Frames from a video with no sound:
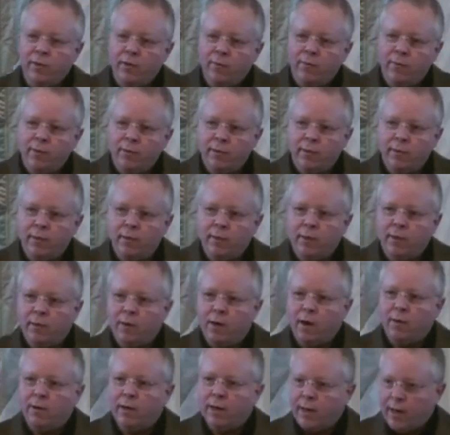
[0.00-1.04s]
there was a
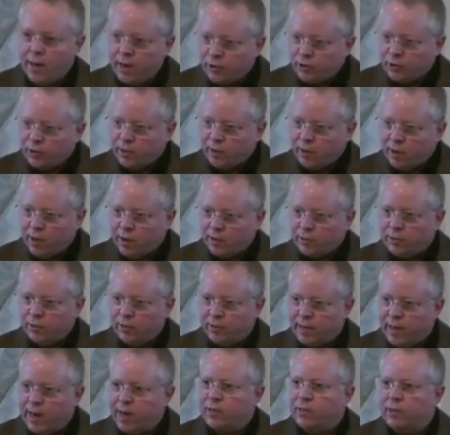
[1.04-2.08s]
congregation in
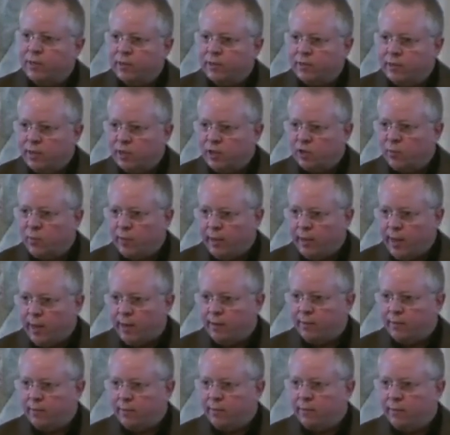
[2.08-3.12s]
Austin, Texas, that split
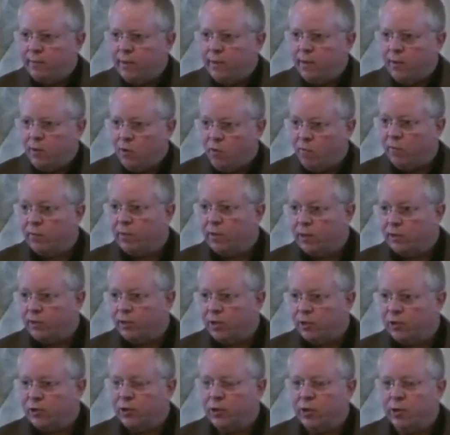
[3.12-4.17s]
over this
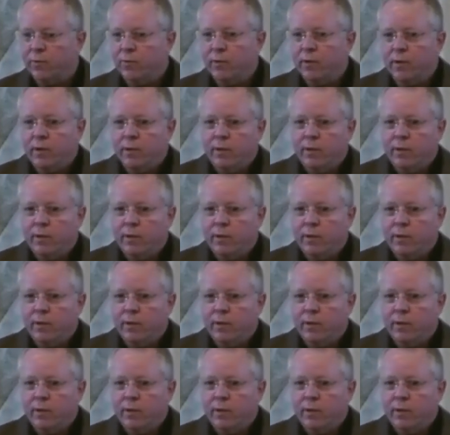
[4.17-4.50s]
issue.